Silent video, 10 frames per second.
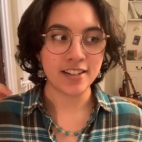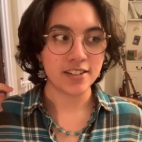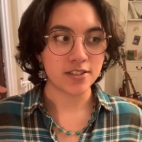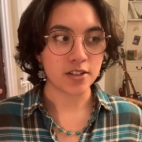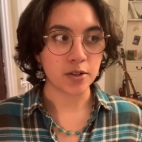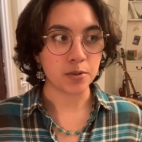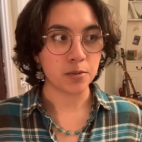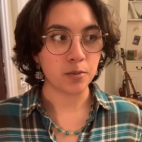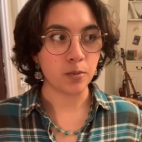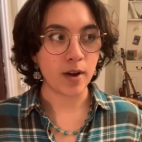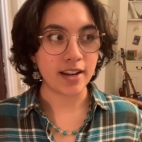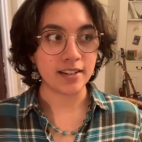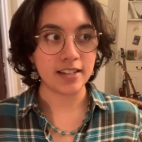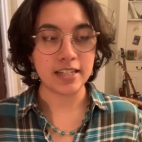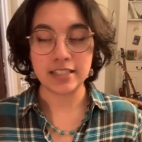So
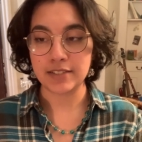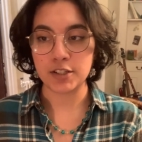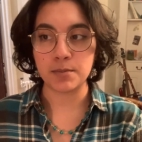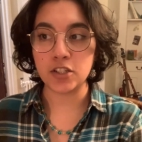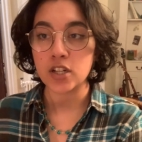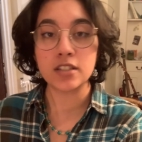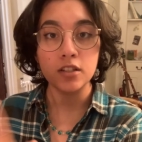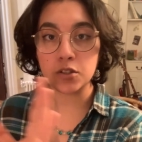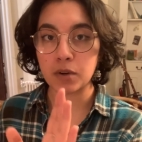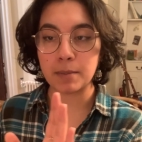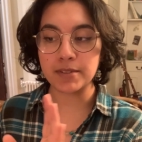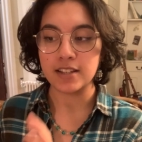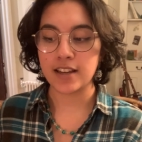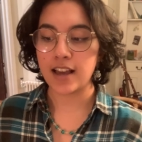when he delivers me just the script,